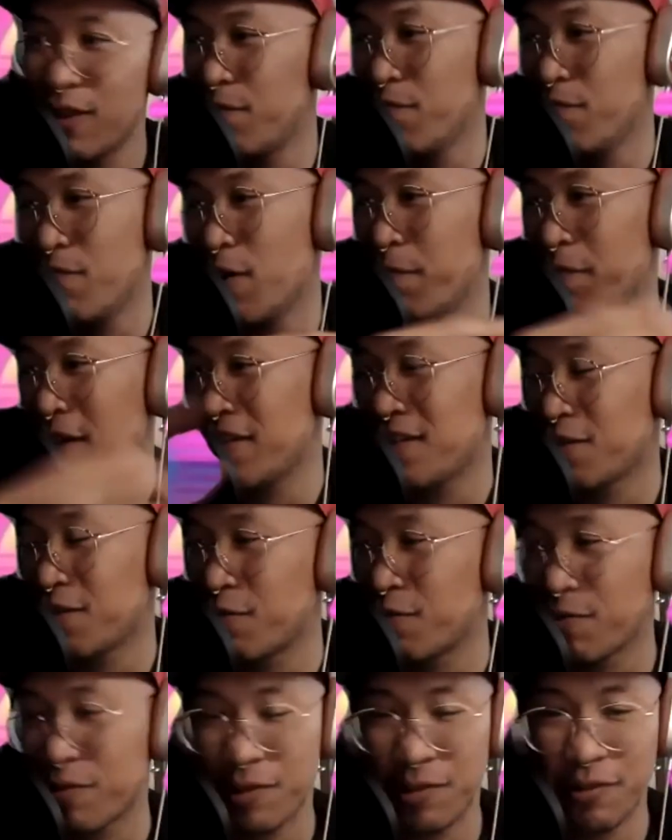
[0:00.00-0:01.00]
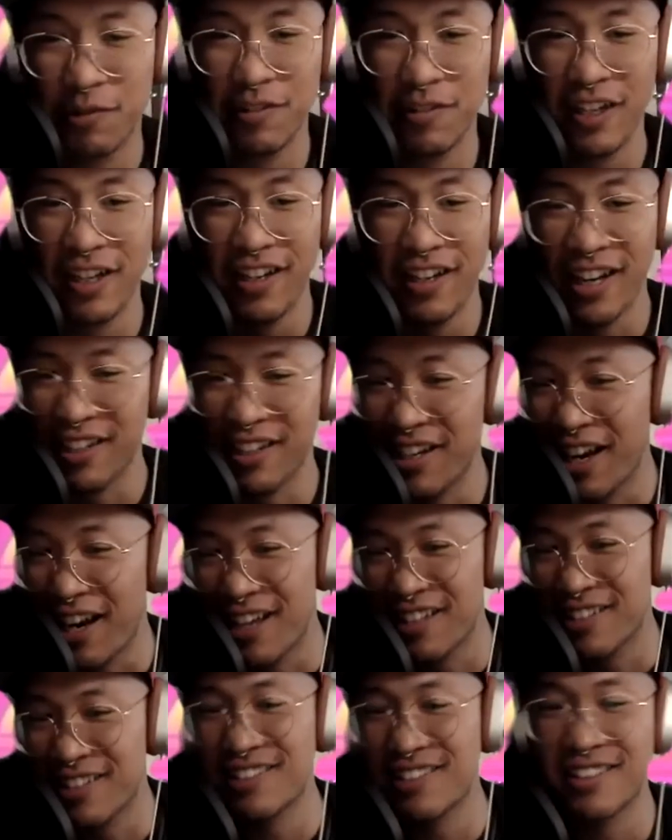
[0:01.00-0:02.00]
amazing crew and
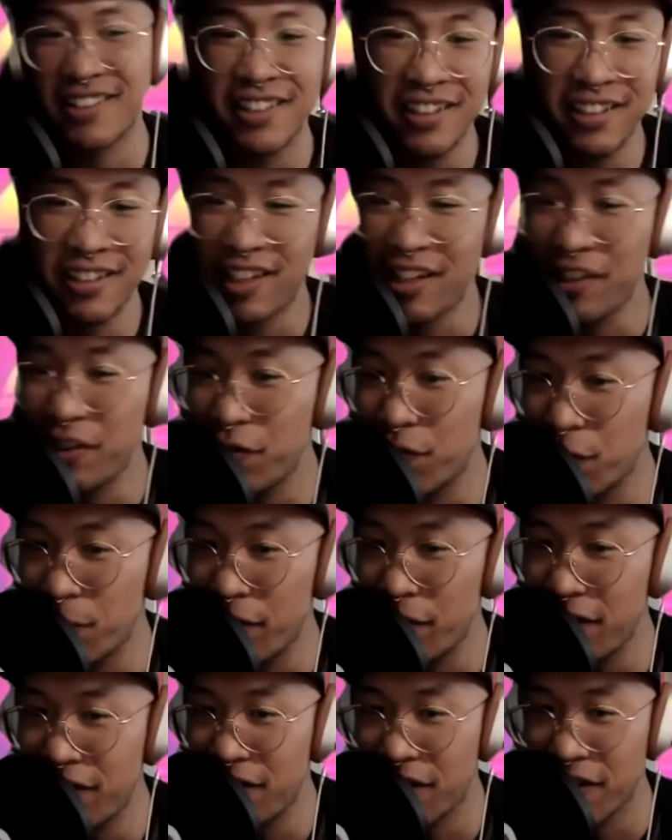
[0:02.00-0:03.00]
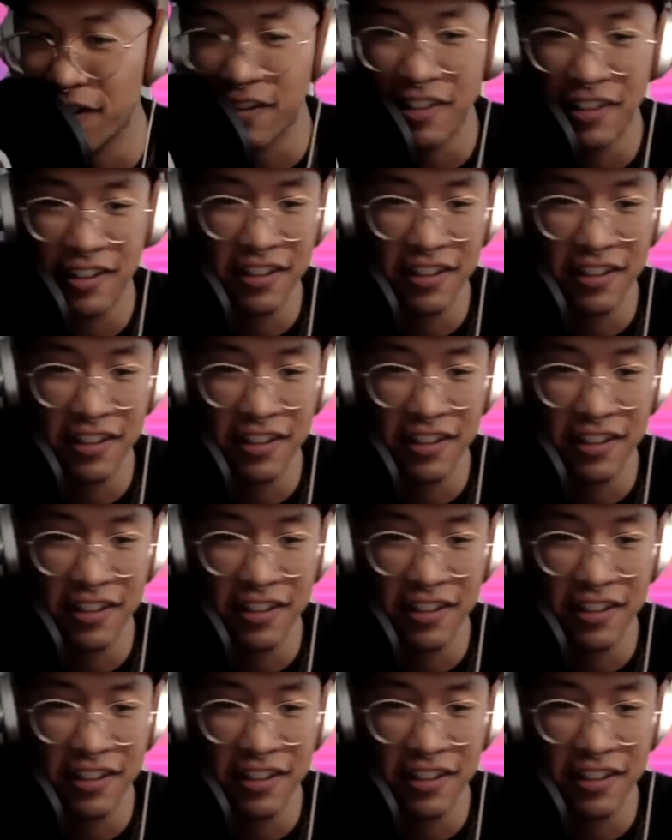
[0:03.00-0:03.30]
cast. Thank you for being here.